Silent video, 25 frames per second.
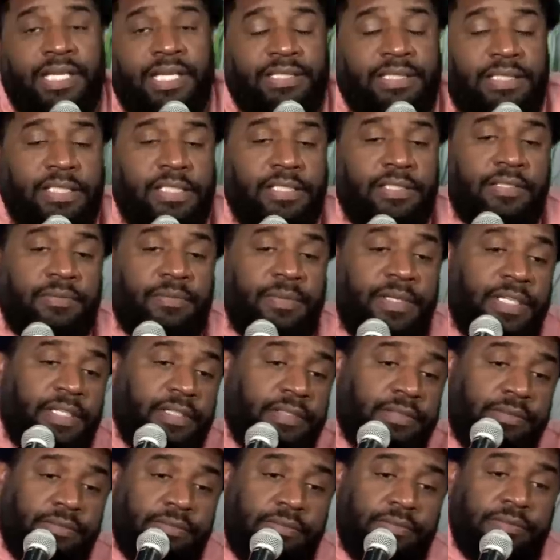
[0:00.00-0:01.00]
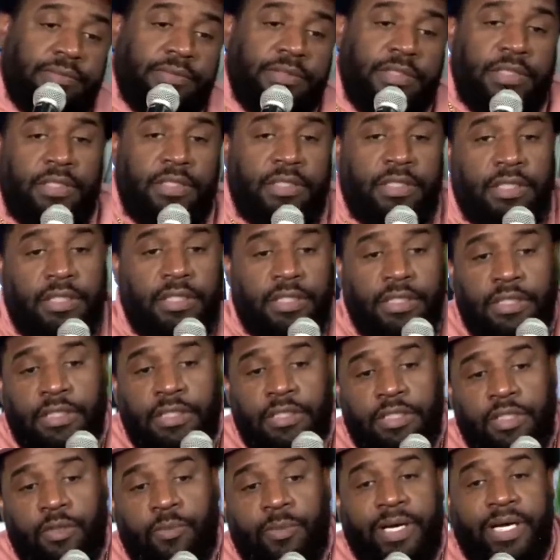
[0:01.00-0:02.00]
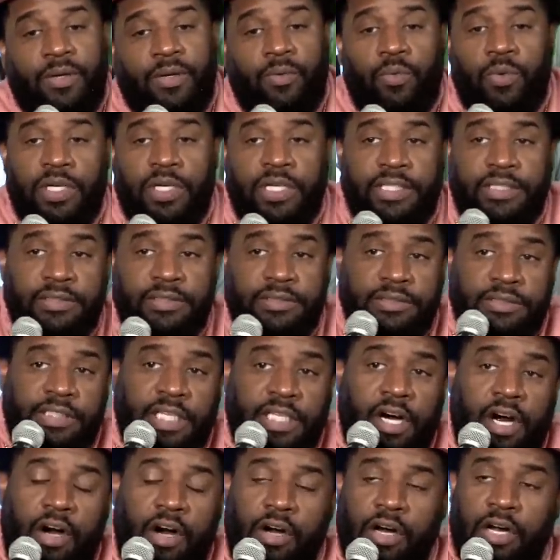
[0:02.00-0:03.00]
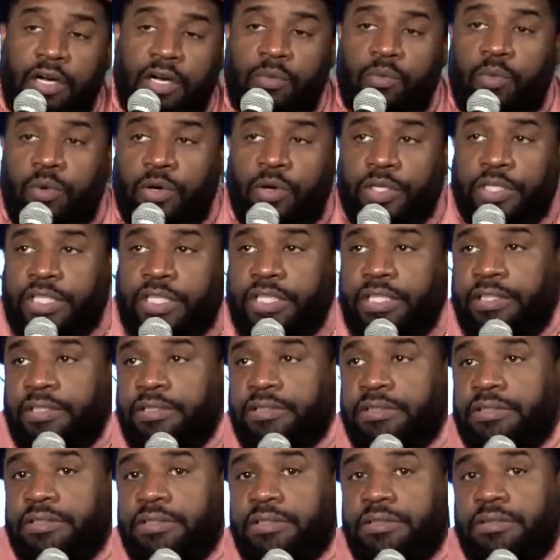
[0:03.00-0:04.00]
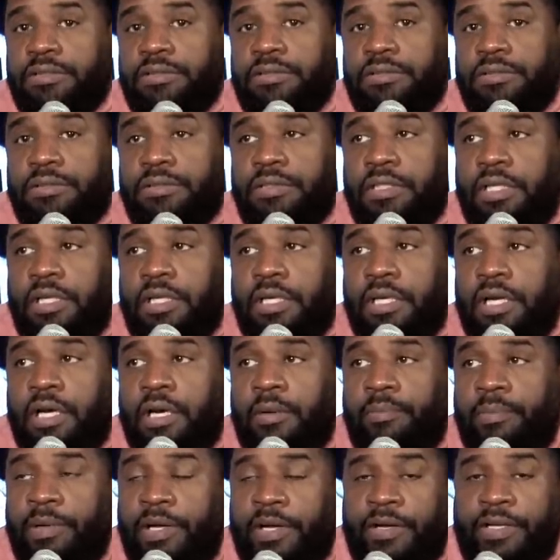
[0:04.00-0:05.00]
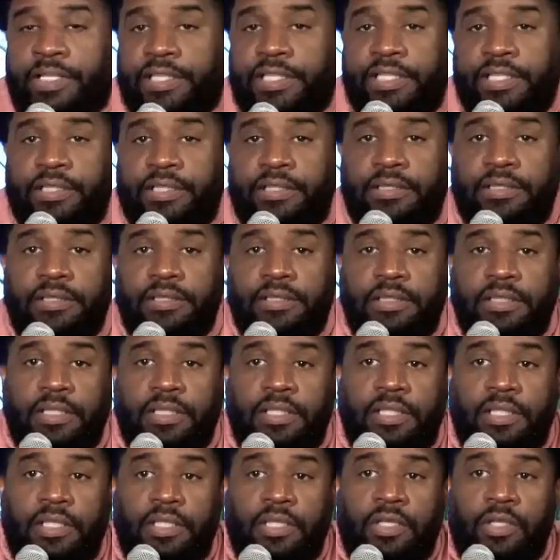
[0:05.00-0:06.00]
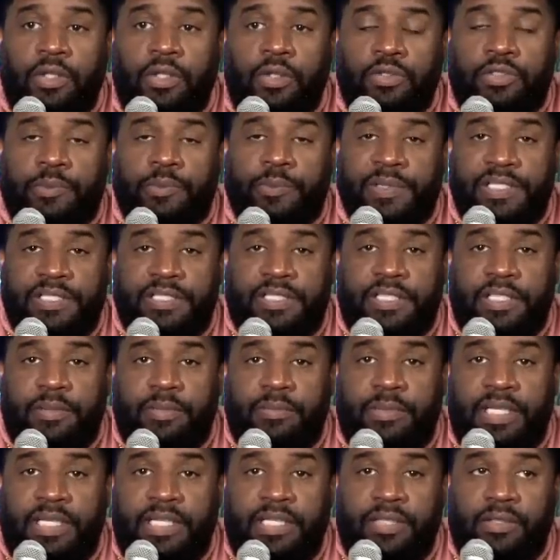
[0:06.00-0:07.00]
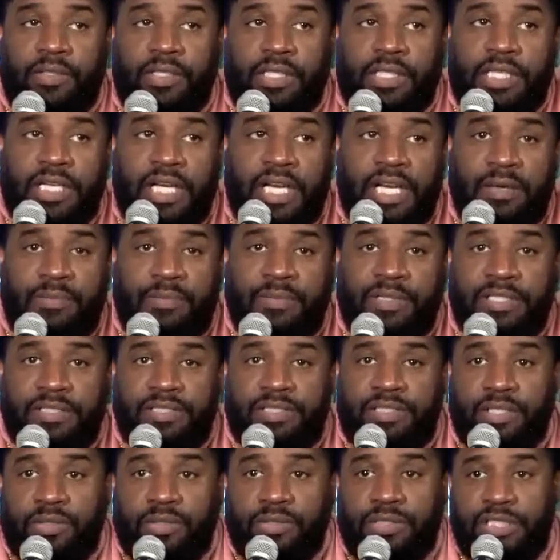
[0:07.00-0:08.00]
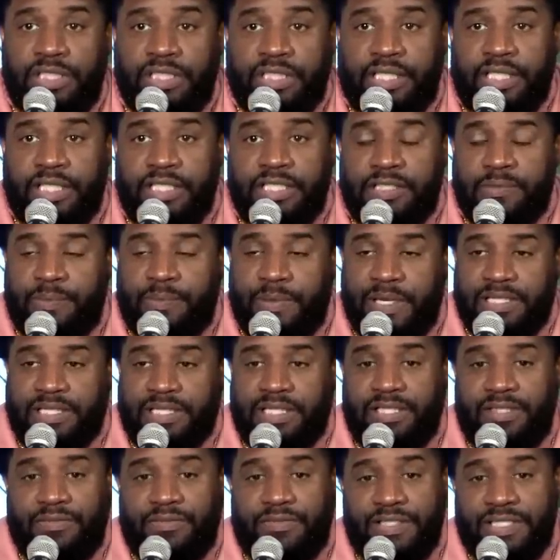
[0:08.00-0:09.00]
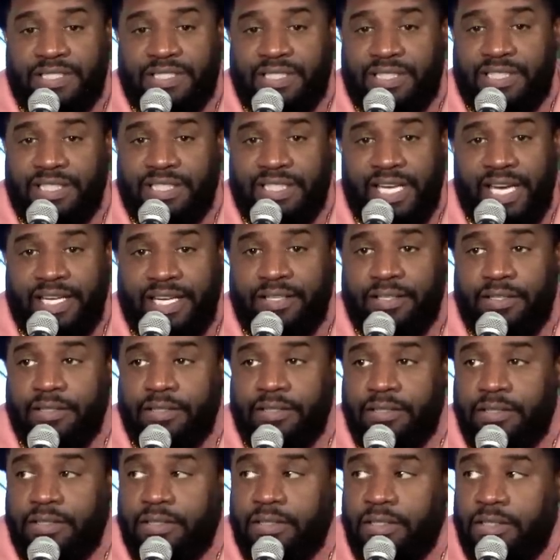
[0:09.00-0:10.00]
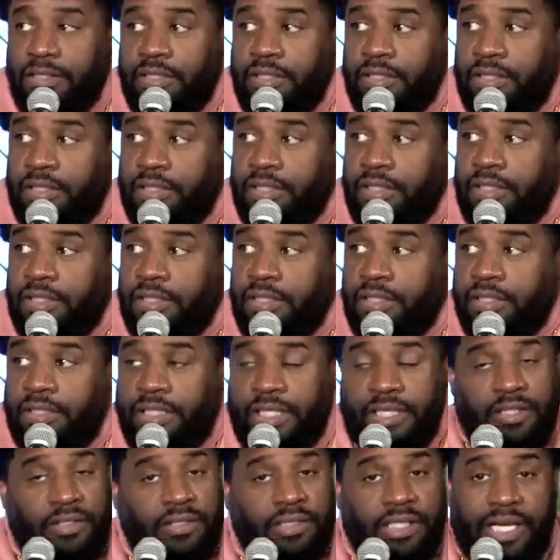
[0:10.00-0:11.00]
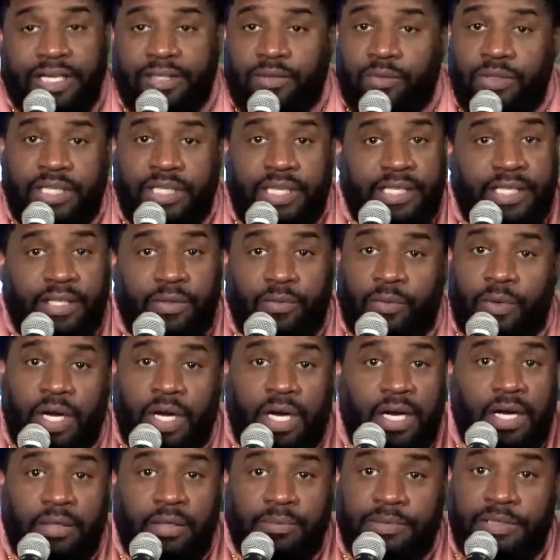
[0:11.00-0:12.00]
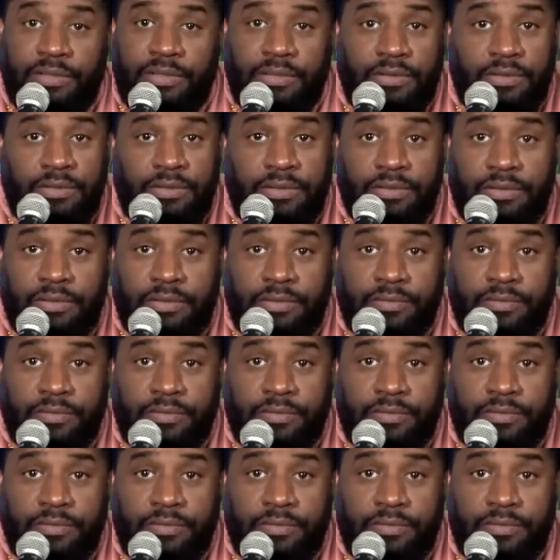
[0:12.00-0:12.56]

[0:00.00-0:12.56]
put it like this, man. No matter what, the hard-working American who spends their money on a comedy show ticket, especially if it's a theater, they don't like when they get robbed.